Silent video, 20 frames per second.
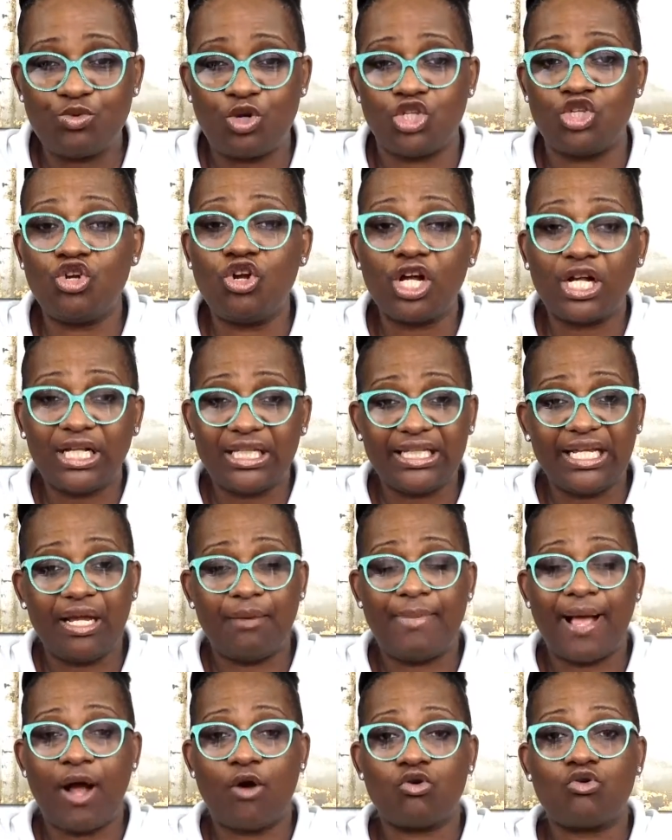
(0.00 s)
when you're clear
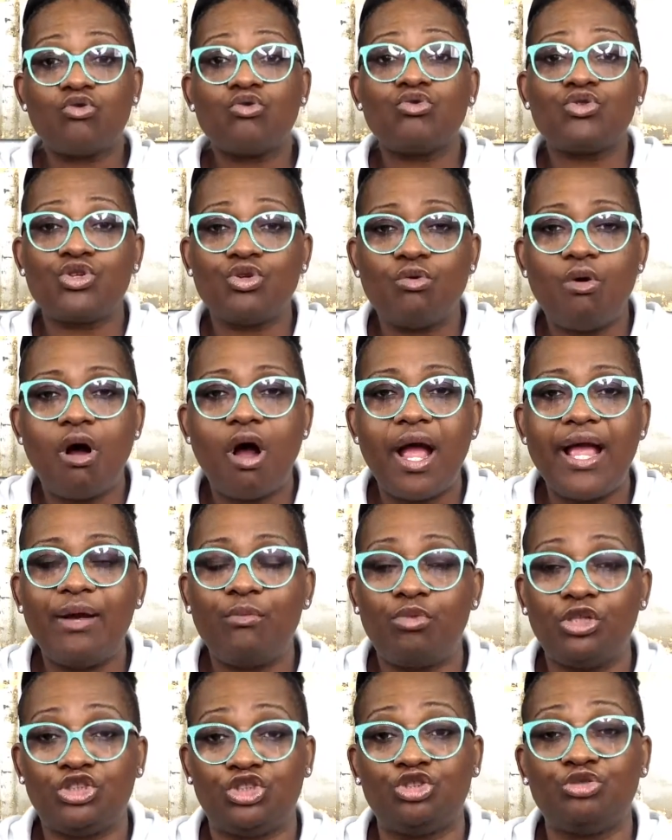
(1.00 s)
about who you are
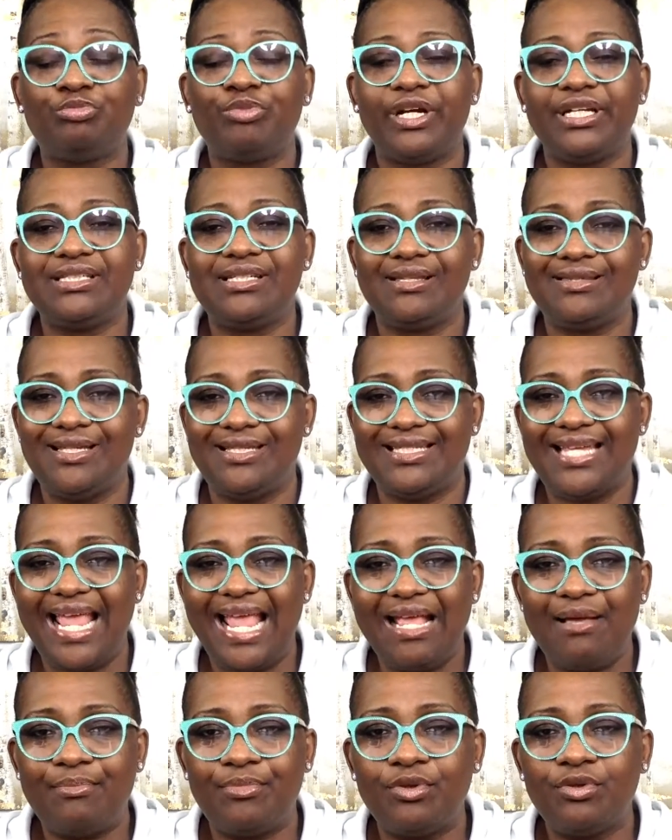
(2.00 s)
and what you bring to the
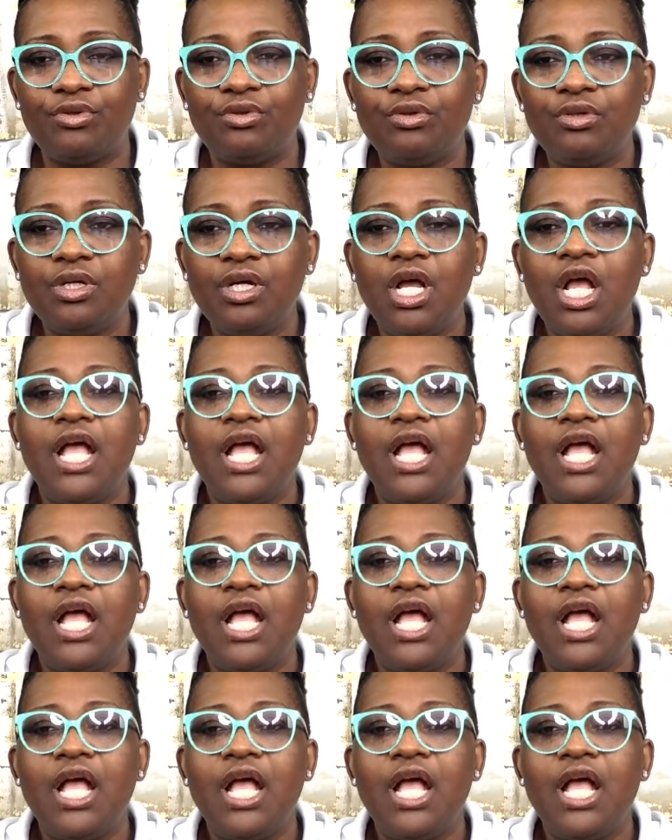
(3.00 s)
table,